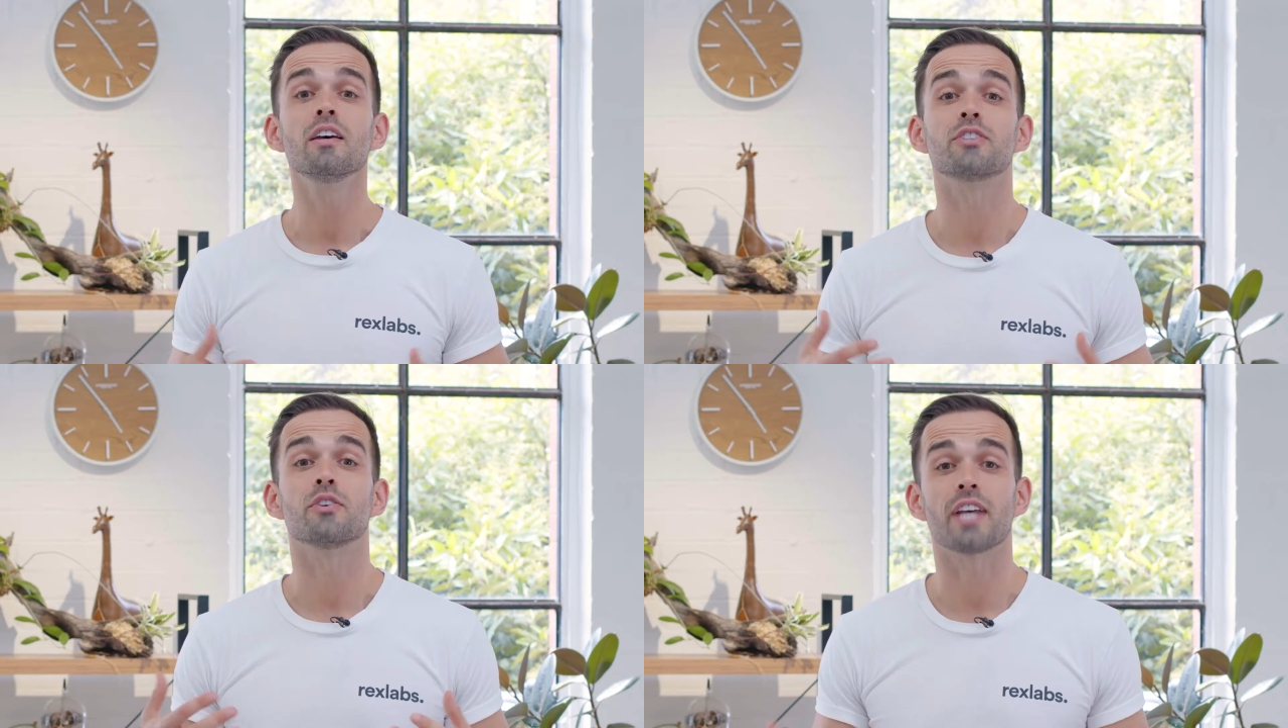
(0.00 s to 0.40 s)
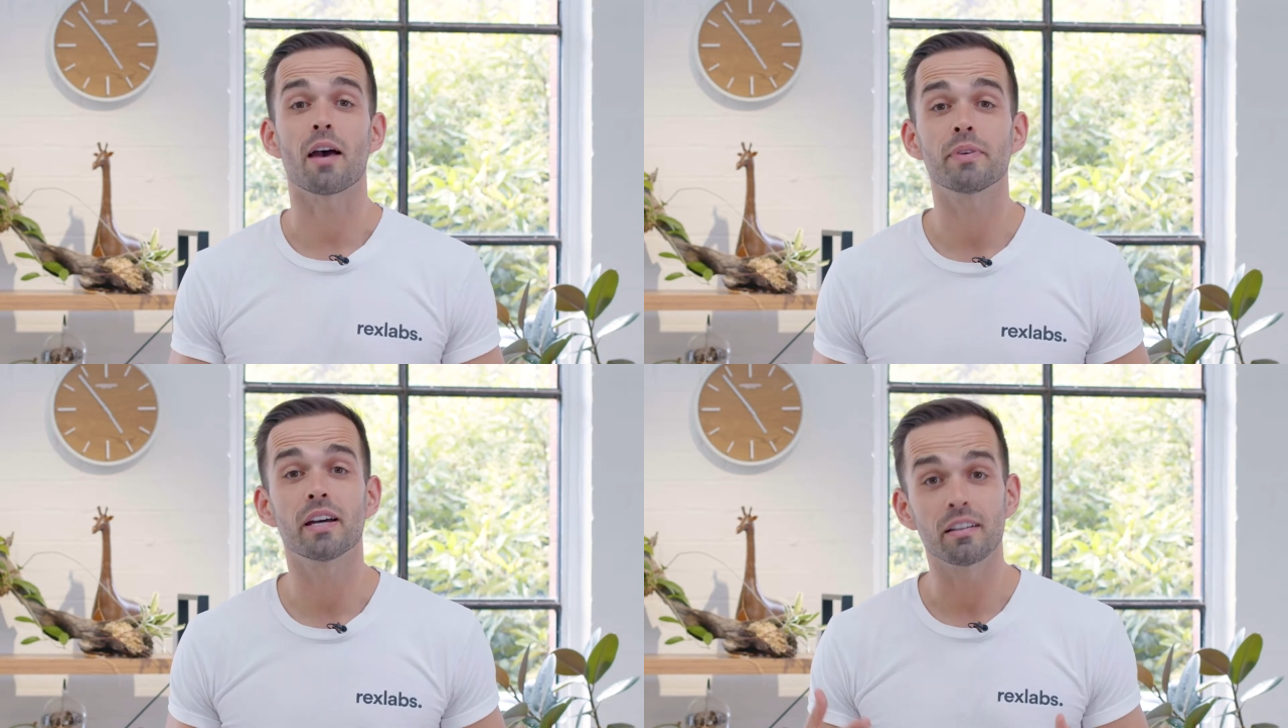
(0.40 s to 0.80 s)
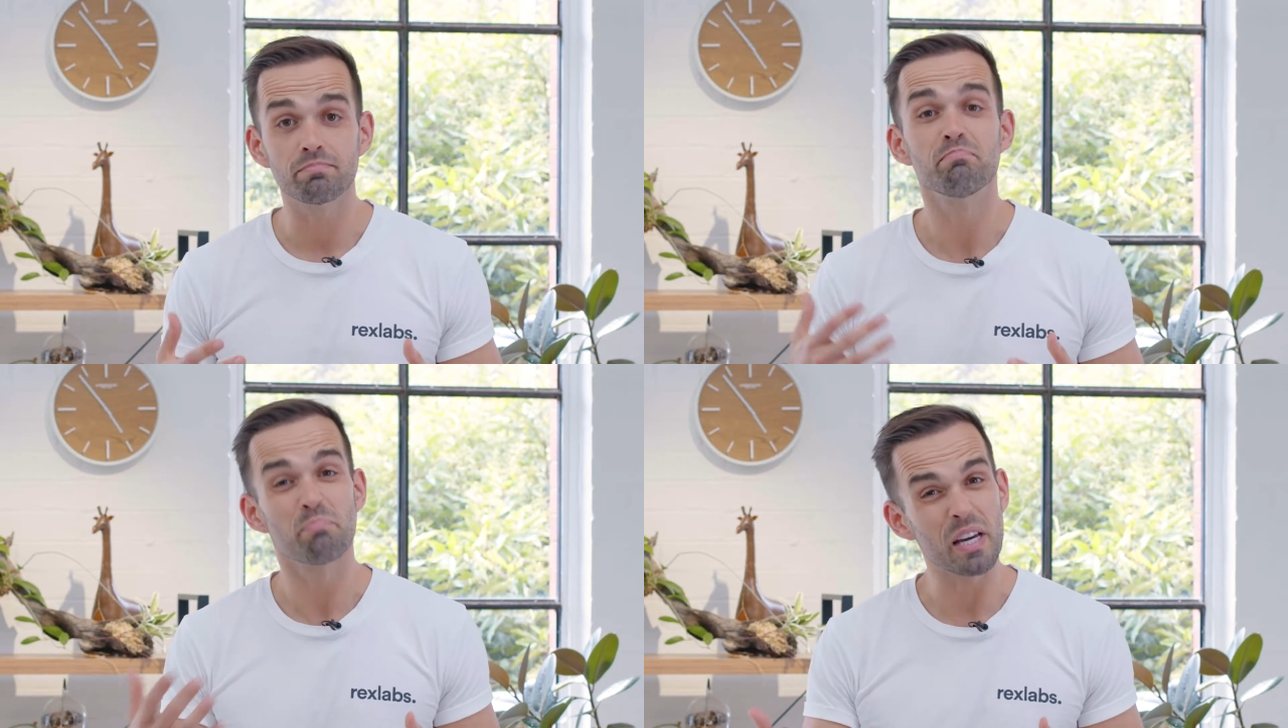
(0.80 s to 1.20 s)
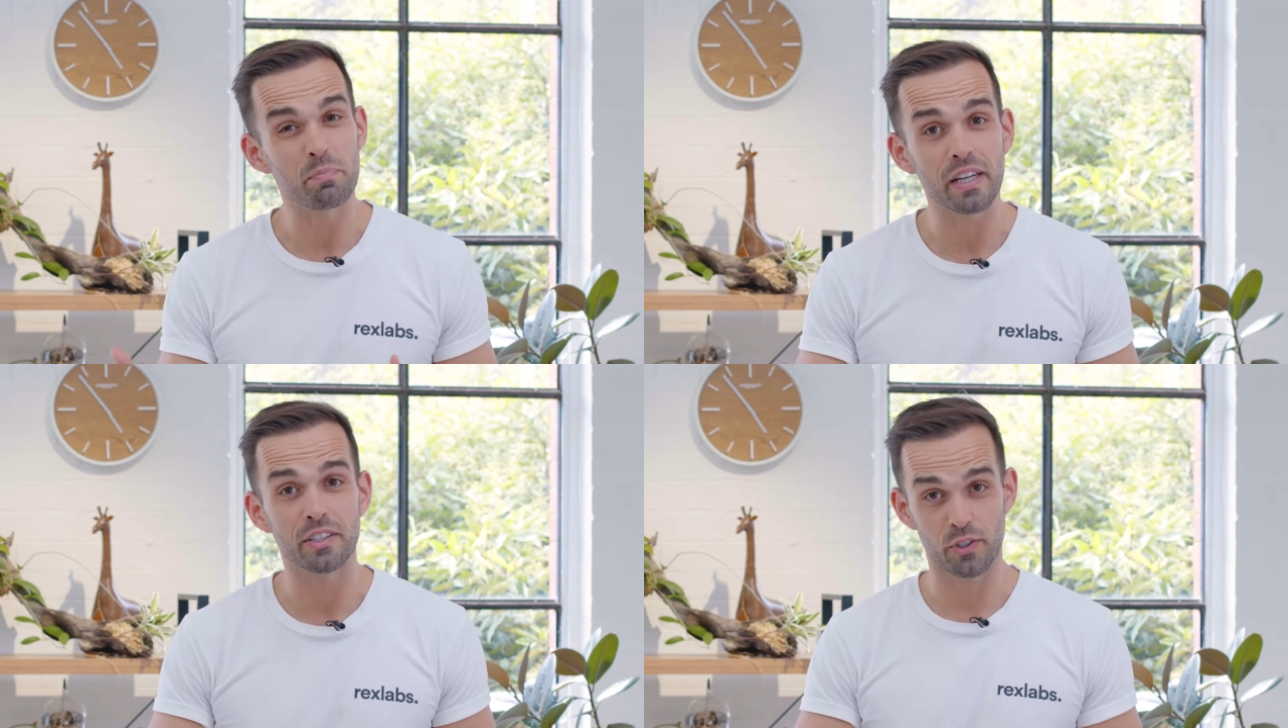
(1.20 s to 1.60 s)
So Zapier,
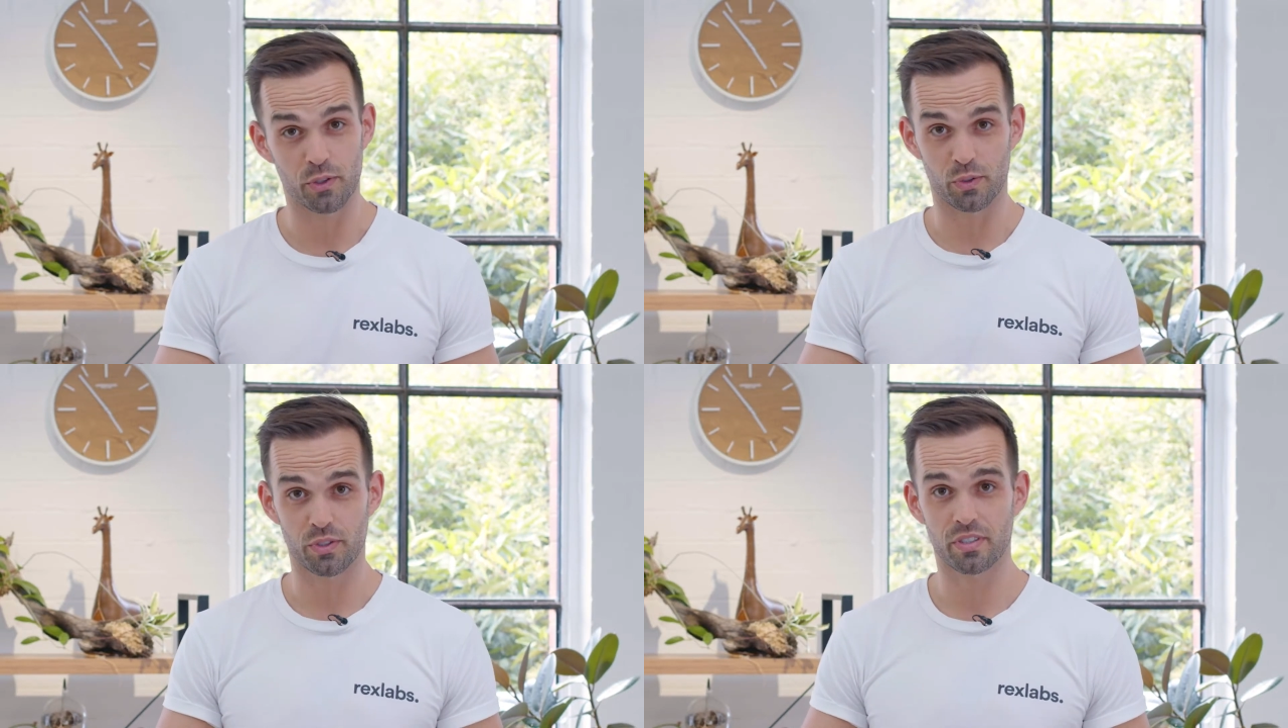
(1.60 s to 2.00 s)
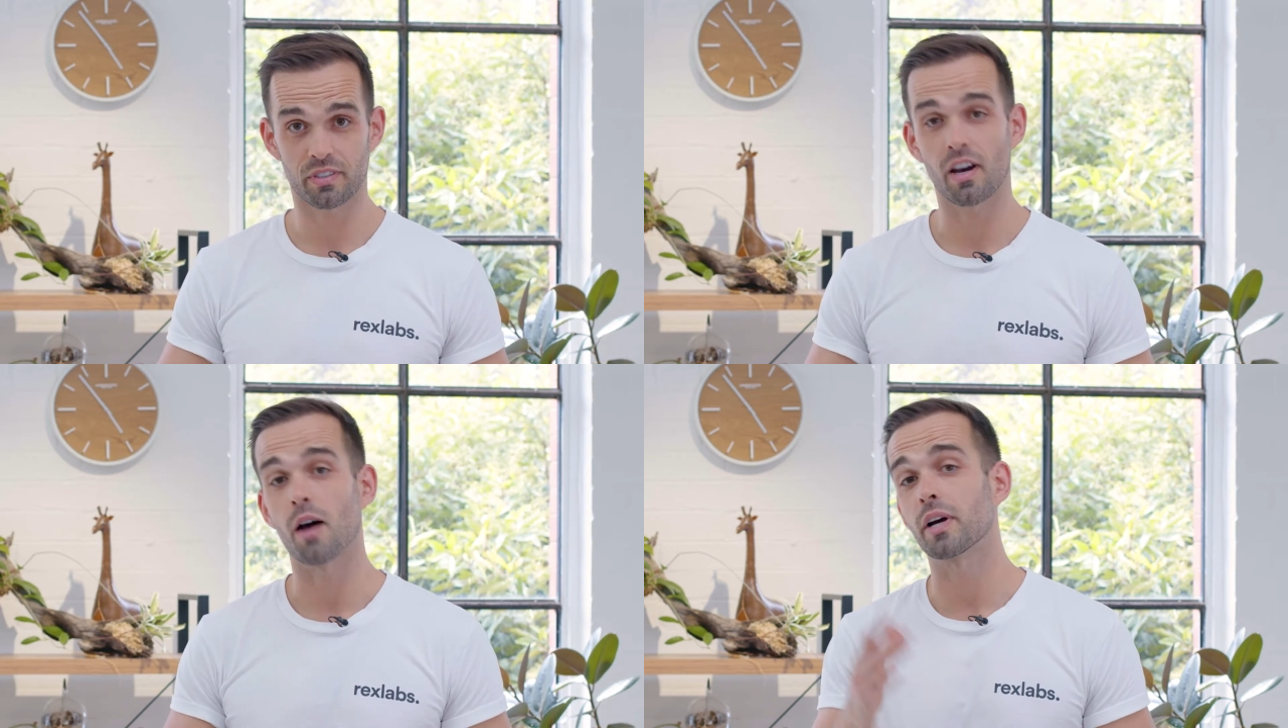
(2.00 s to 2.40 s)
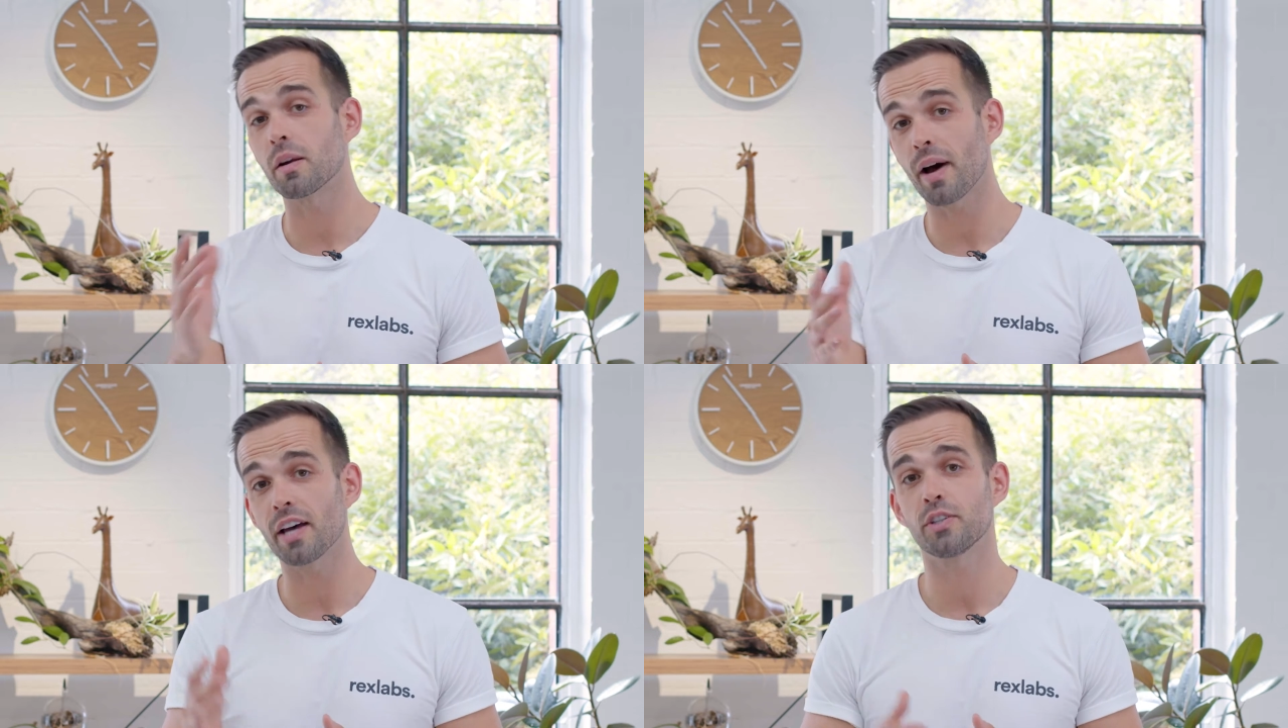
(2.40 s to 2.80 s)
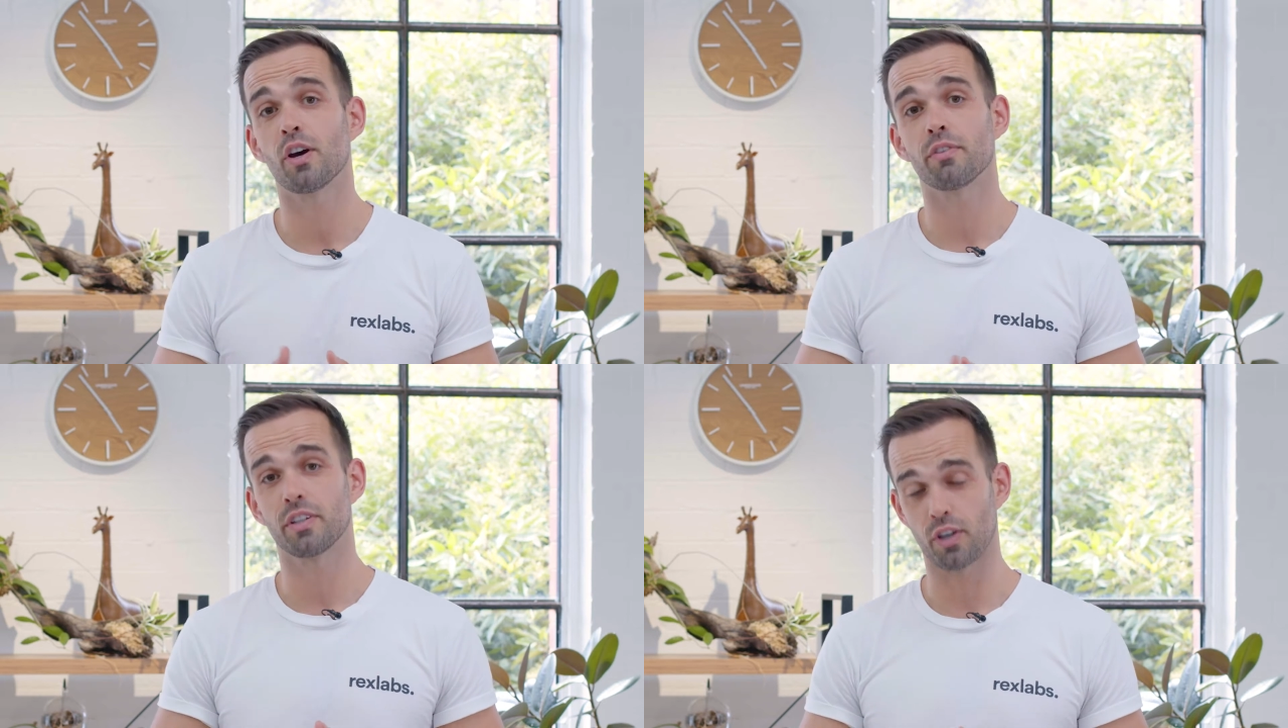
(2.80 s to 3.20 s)
big news. I'm going to pass you
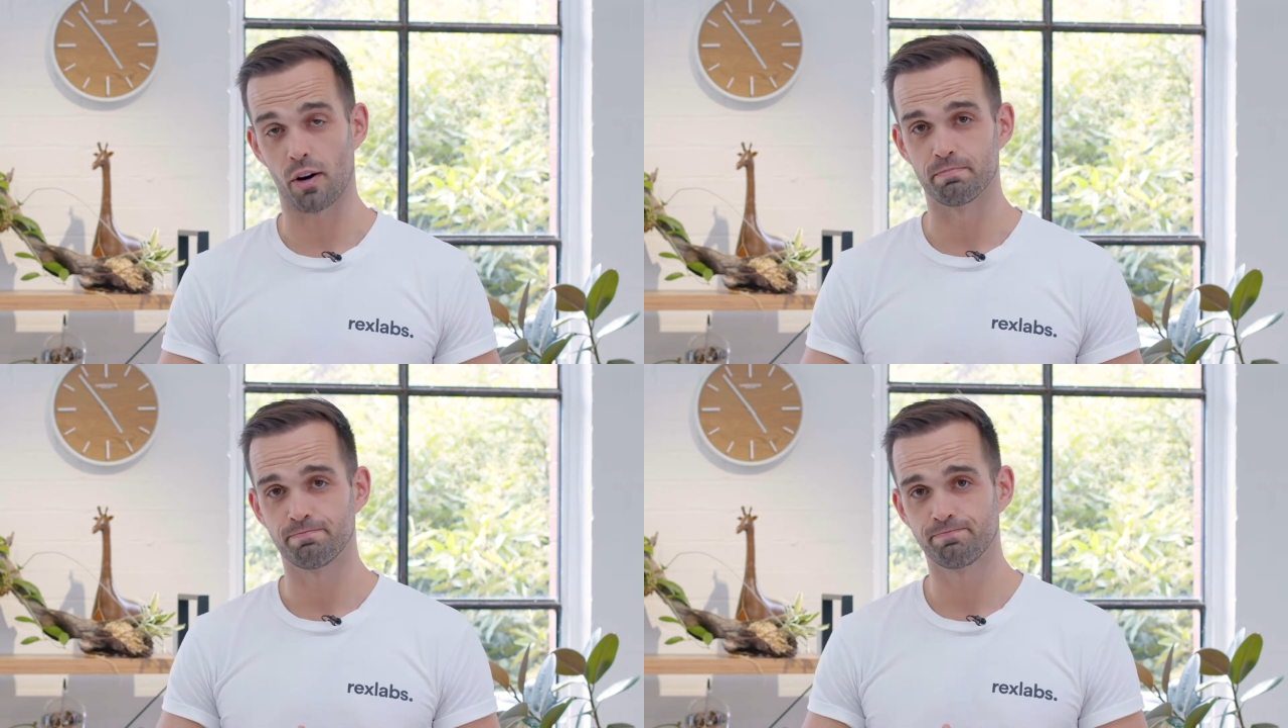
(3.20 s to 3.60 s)
over to Tom.